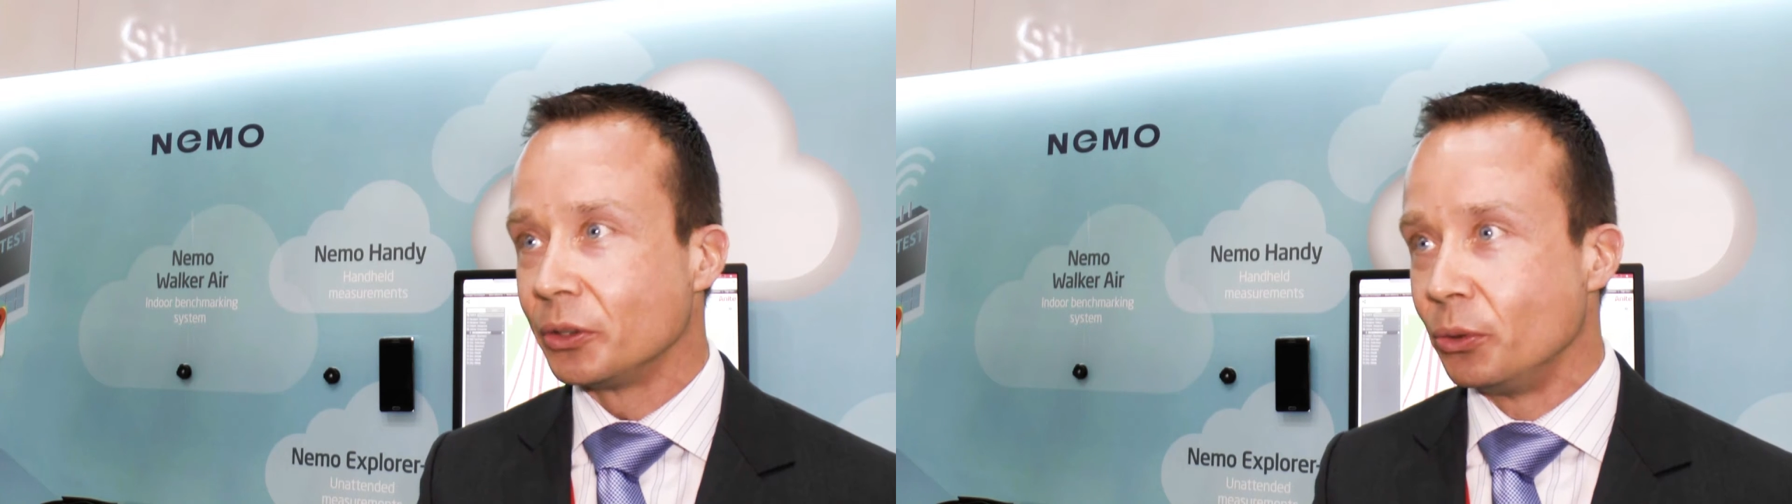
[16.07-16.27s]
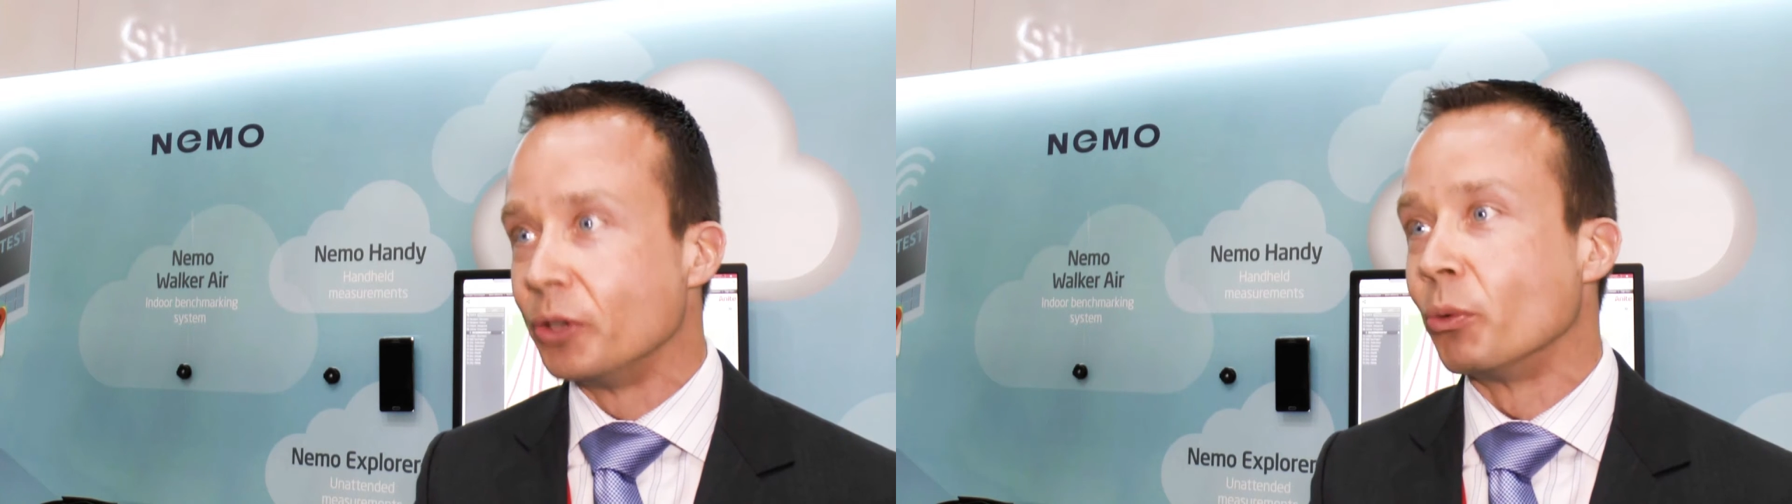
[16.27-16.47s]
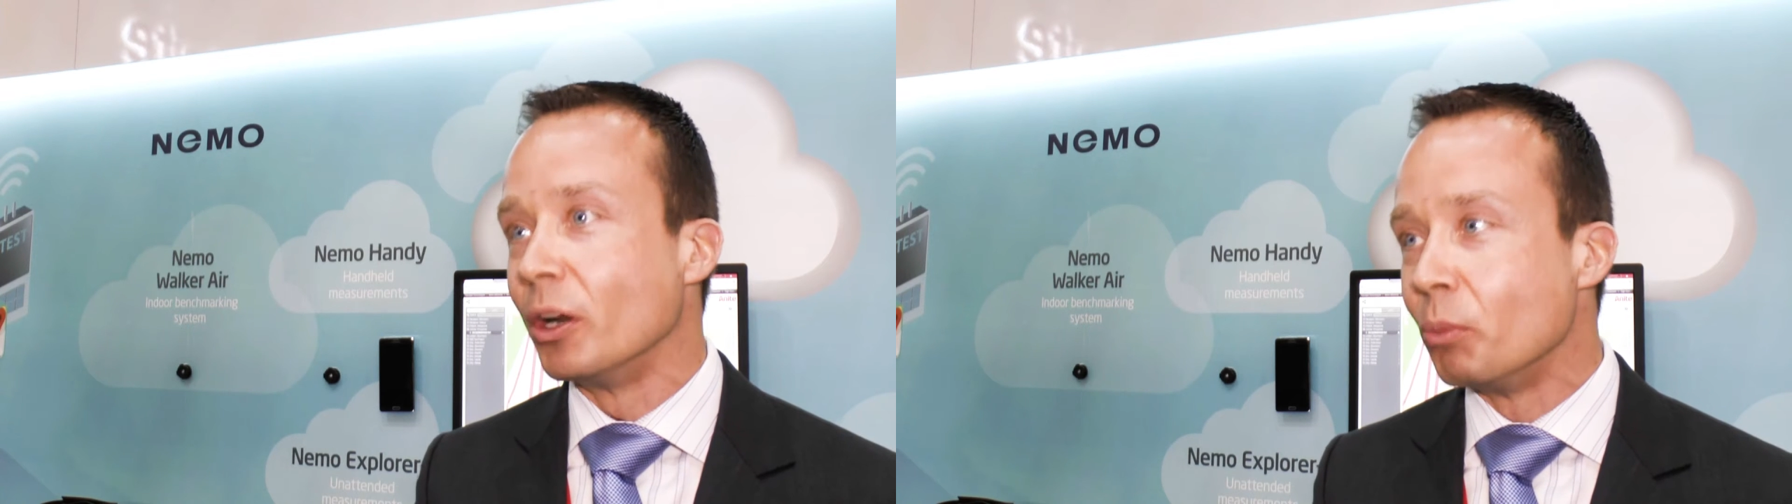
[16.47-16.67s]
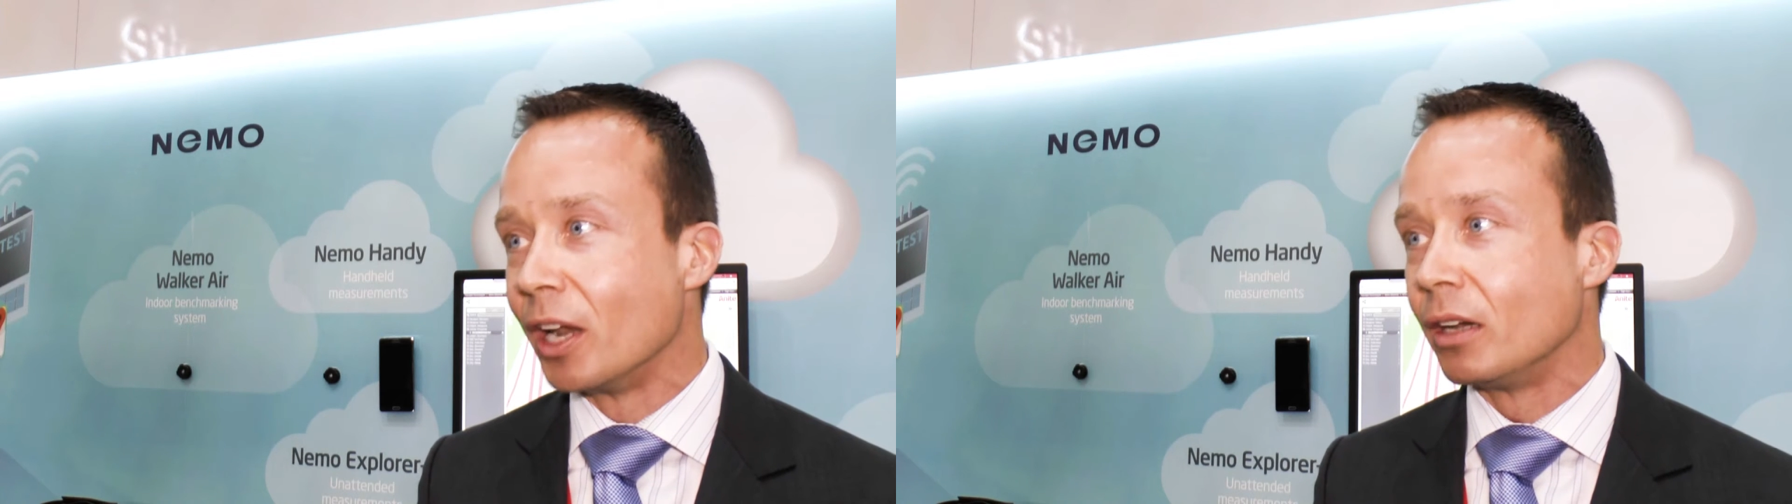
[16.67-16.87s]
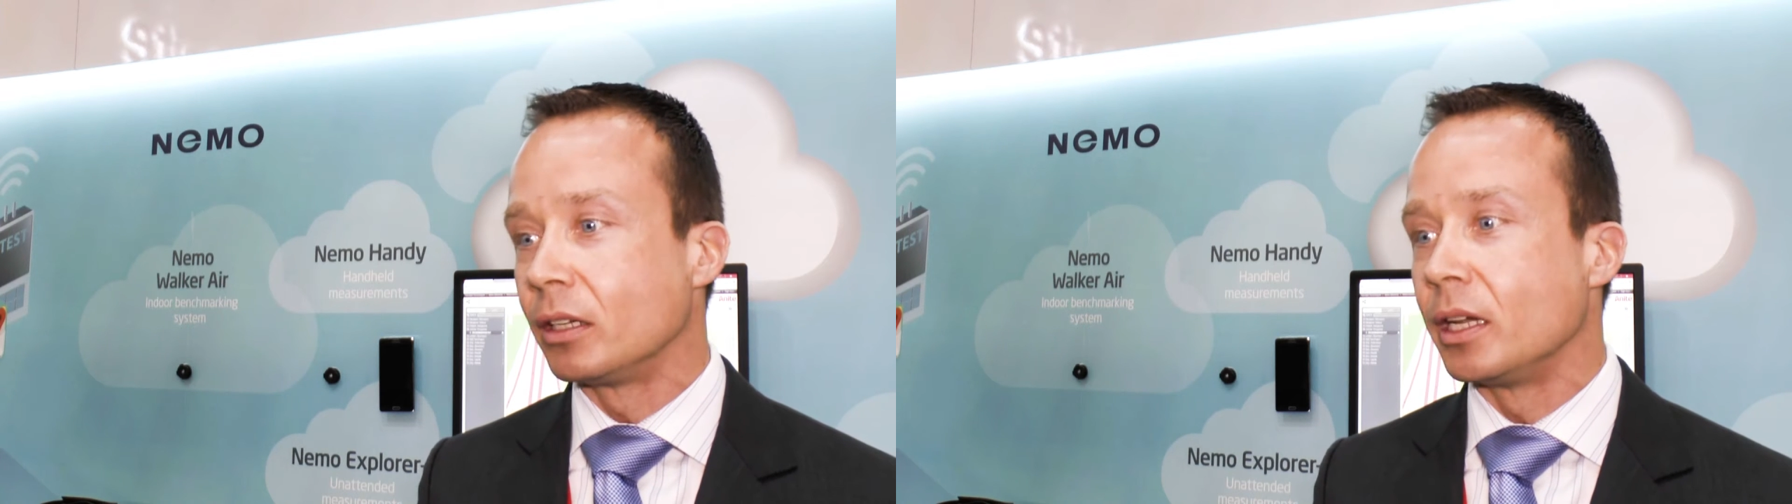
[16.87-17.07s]
doing really
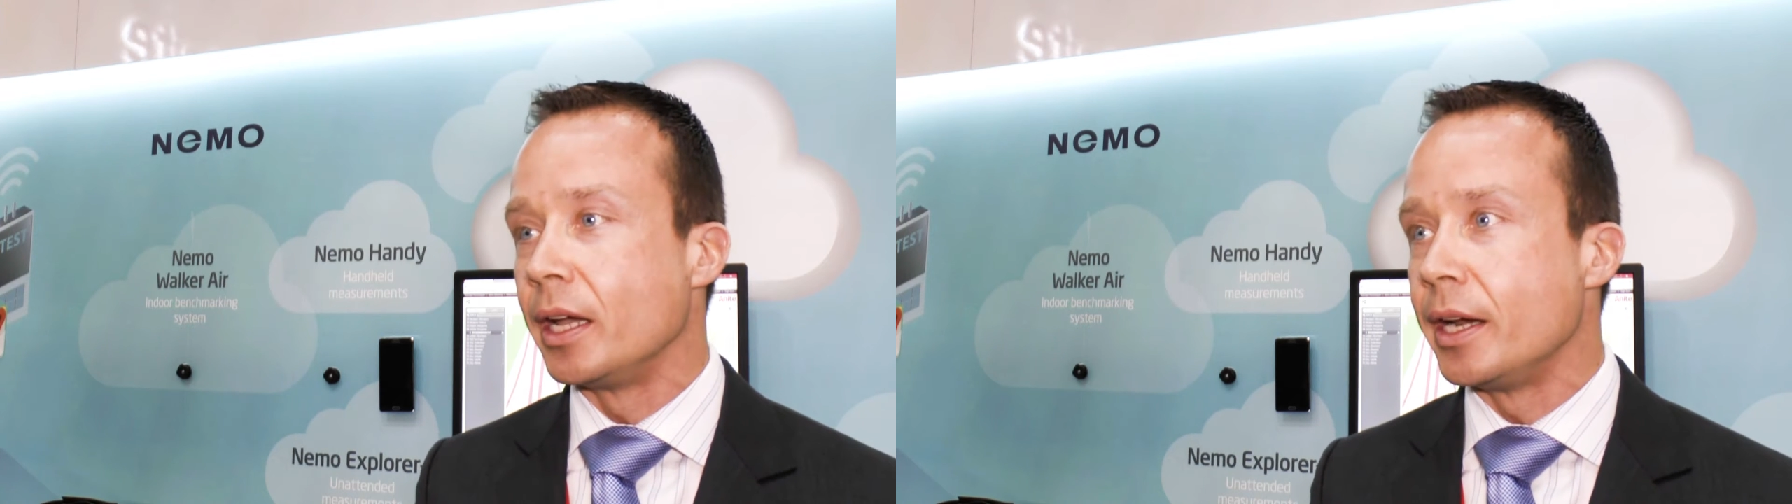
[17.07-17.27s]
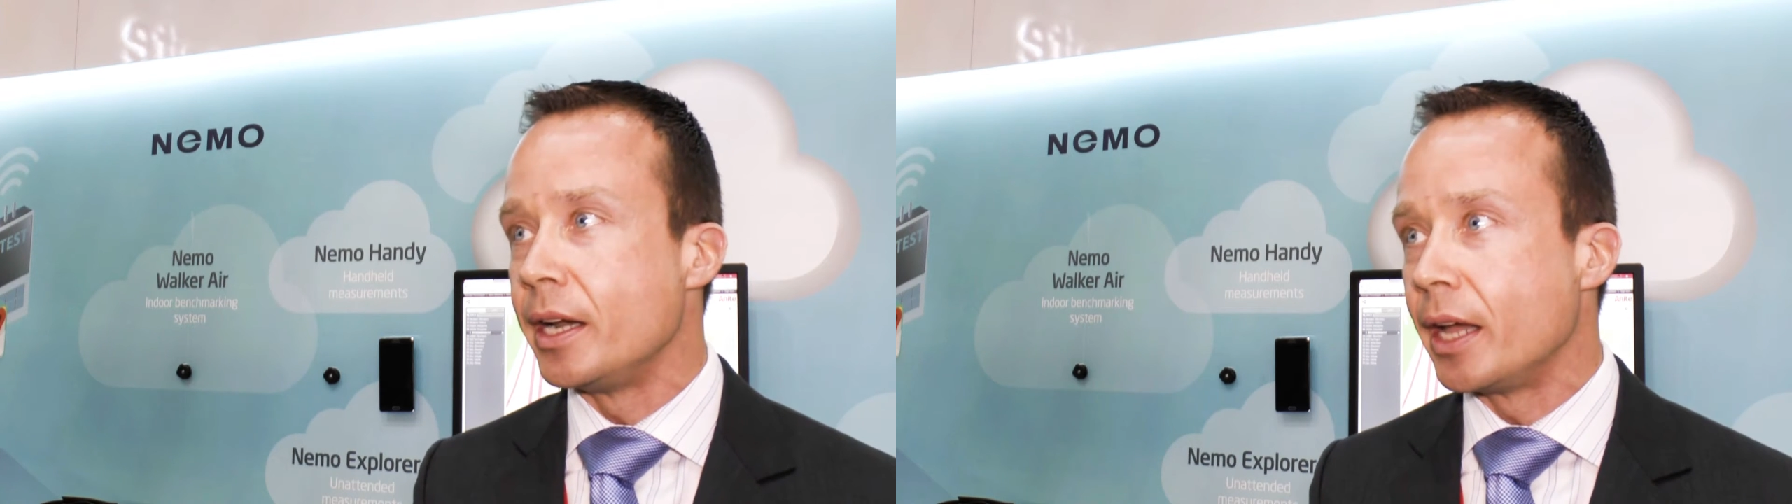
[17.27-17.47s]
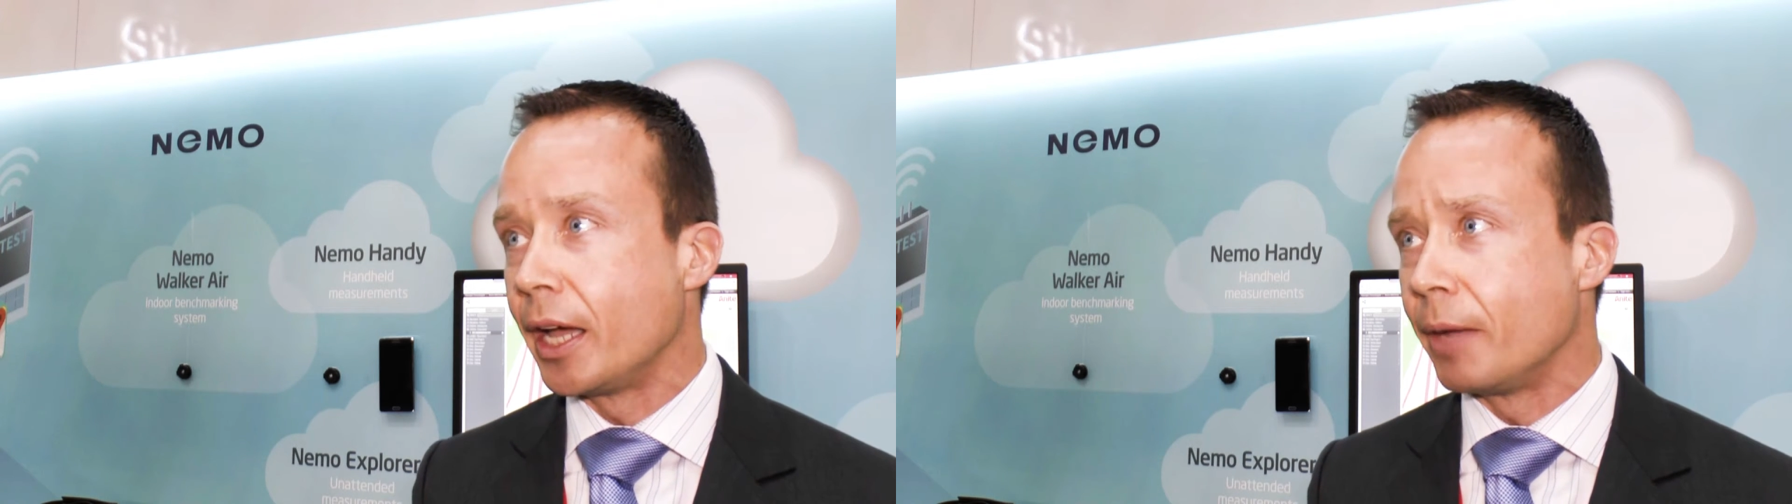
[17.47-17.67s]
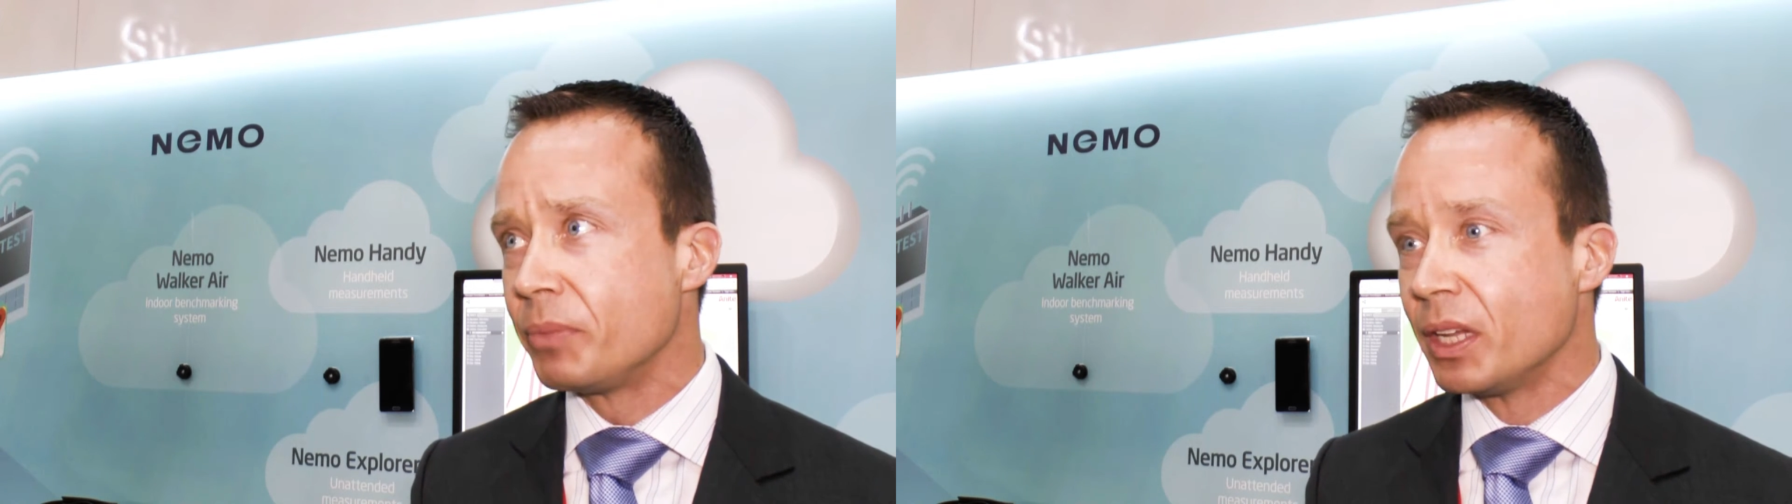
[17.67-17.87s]
well, and uh,